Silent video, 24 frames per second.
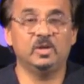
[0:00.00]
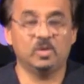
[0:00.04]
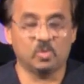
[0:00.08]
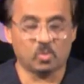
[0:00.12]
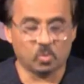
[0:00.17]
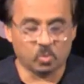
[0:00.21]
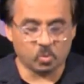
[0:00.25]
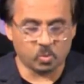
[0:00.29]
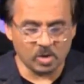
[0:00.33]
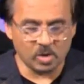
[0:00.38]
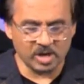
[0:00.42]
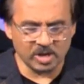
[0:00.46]

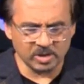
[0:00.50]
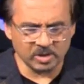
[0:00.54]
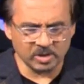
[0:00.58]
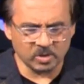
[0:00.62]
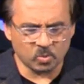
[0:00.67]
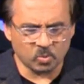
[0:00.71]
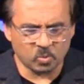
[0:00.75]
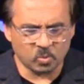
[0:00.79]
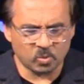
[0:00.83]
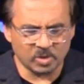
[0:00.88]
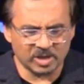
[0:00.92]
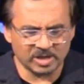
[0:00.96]
What a
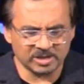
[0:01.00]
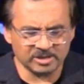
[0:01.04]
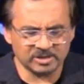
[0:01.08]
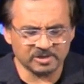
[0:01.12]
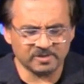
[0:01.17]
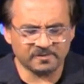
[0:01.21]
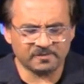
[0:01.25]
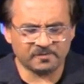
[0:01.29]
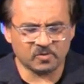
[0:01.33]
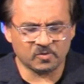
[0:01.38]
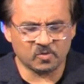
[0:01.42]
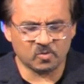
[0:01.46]

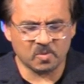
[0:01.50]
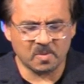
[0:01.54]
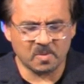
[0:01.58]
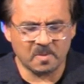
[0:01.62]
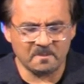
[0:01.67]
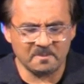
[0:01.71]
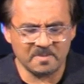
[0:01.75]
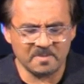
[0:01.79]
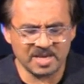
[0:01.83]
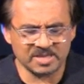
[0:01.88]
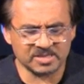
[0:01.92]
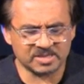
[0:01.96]
wonderful
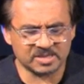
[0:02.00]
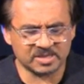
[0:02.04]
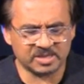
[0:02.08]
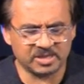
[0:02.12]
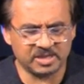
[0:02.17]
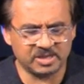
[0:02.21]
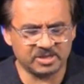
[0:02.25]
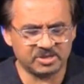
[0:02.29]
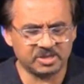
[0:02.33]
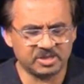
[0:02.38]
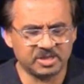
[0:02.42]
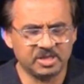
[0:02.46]

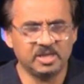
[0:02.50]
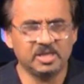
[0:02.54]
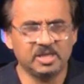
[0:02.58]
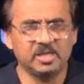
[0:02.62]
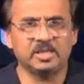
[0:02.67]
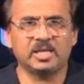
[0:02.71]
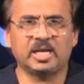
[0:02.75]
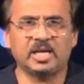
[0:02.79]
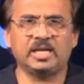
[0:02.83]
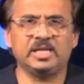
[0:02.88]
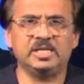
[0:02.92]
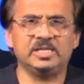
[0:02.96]
message
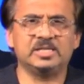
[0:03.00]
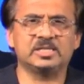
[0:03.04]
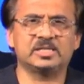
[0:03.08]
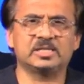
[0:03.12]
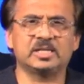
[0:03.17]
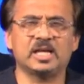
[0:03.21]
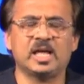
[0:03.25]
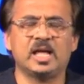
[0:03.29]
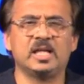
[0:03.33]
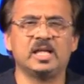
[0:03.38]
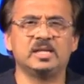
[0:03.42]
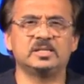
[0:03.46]
that he
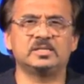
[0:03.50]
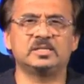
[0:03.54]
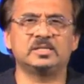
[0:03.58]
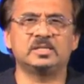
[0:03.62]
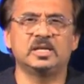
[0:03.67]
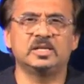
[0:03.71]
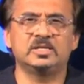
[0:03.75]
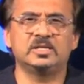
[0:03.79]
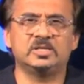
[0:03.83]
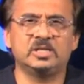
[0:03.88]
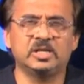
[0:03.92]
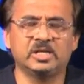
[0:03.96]
starts
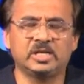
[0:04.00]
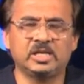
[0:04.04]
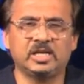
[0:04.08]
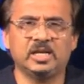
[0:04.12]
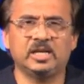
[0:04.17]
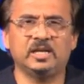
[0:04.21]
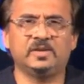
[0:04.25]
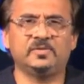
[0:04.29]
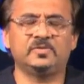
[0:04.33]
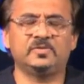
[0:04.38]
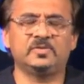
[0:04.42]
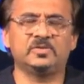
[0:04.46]
to
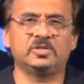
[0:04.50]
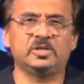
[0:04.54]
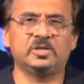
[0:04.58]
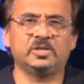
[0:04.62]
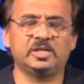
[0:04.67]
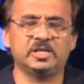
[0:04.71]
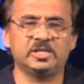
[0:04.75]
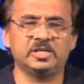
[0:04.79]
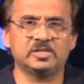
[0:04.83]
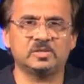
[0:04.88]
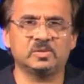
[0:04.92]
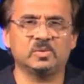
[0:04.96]
give to
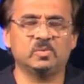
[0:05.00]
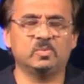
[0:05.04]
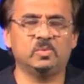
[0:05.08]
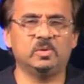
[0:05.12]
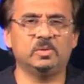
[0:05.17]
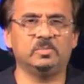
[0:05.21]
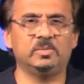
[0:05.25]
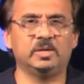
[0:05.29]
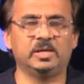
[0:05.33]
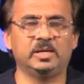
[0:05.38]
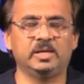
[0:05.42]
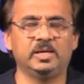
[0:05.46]
this
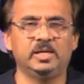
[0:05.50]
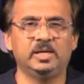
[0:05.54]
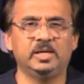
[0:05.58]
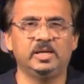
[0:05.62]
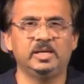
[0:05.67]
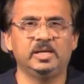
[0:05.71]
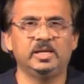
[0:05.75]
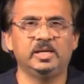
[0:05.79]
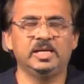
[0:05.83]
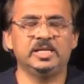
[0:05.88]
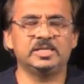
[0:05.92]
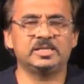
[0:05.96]
woman.
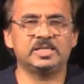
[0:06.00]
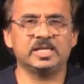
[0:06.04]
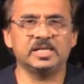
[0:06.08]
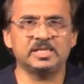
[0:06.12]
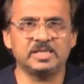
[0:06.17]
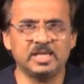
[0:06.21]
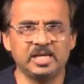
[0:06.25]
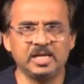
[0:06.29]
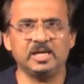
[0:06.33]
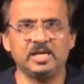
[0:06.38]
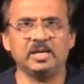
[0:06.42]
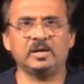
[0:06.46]
He says,
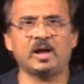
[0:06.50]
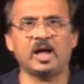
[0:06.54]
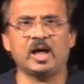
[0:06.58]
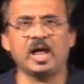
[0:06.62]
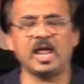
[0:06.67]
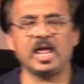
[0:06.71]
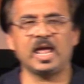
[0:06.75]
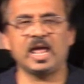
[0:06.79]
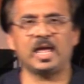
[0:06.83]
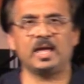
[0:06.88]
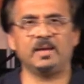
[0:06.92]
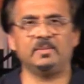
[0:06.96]
here I
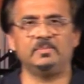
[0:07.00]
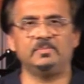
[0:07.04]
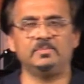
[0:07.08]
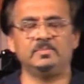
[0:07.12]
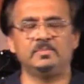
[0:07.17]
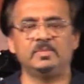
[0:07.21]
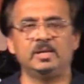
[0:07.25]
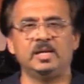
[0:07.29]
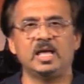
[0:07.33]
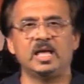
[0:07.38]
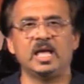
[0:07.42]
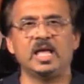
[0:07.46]
am.
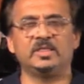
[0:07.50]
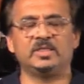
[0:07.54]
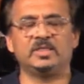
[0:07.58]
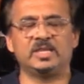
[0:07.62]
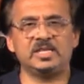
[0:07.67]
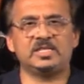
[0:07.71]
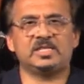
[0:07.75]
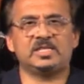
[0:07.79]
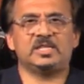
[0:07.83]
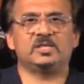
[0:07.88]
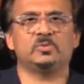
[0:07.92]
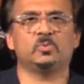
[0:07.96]

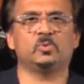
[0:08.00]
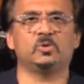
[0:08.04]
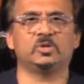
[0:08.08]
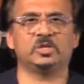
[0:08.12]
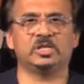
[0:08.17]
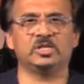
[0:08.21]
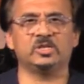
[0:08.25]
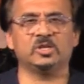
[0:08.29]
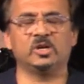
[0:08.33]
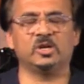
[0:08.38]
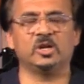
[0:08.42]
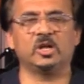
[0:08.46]
This is what
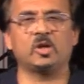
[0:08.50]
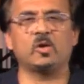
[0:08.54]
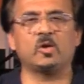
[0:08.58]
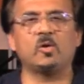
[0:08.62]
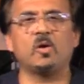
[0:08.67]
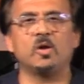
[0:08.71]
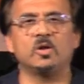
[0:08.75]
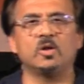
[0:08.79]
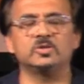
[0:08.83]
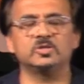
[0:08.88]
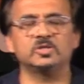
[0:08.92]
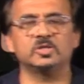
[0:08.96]
is going to
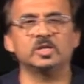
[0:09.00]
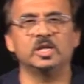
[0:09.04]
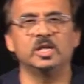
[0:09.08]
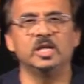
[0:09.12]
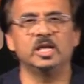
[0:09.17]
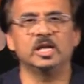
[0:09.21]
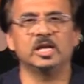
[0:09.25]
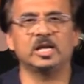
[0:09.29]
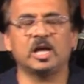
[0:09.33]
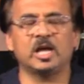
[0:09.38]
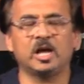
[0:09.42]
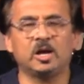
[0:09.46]
cross
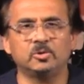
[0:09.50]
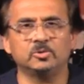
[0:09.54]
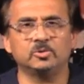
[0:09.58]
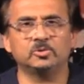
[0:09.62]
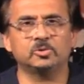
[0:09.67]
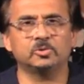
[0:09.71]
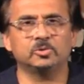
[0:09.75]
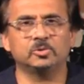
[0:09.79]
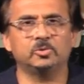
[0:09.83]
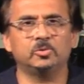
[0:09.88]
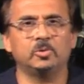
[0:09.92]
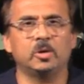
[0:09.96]

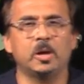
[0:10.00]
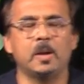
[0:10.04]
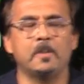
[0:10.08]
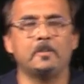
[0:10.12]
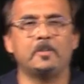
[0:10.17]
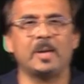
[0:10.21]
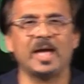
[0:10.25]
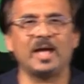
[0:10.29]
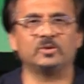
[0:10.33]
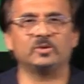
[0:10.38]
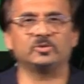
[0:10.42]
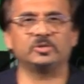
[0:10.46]
cultural
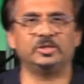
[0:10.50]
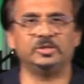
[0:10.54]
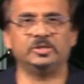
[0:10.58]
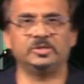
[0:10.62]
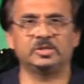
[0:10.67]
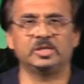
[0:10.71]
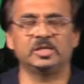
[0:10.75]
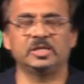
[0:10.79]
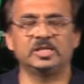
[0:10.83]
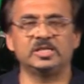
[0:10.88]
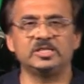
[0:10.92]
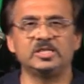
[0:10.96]

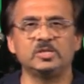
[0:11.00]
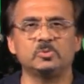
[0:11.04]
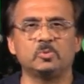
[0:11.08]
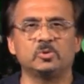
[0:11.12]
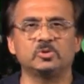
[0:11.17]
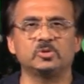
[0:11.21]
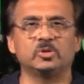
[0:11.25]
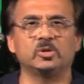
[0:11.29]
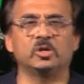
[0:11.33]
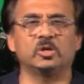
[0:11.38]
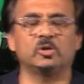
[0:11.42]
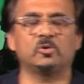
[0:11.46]
boundaries. This is
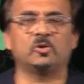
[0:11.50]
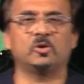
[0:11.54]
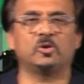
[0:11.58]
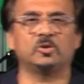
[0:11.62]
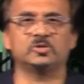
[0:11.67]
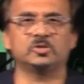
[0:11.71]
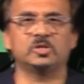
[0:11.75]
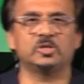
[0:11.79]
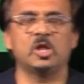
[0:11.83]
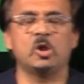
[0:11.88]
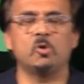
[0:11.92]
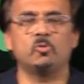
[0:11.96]
what's going to
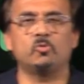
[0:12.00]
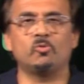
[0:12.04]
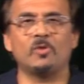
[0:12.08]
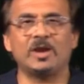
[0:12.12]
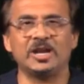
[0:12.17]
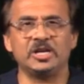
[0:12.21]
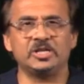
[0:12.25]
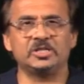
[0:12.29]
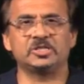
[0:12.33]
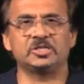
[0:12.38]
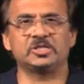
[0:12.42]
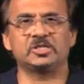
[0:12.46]
cross
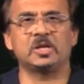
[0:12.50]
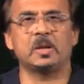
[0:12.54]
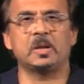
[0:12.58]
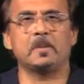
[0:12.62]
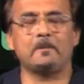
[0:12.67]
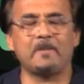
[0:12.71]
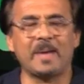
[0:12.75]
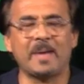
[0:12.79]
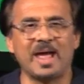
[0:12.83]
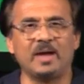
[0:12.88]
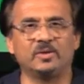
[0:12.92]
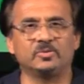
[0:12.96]
race
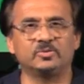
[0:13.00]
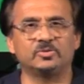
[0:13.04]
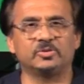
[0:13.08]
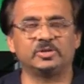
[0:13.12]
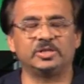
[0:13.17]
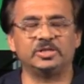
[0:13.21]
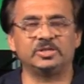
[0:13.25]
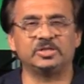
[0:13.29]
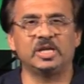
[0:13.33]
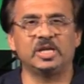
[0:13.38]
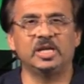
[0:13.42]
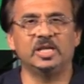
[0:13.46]

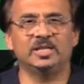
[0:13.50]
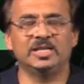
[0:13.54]
boundaries.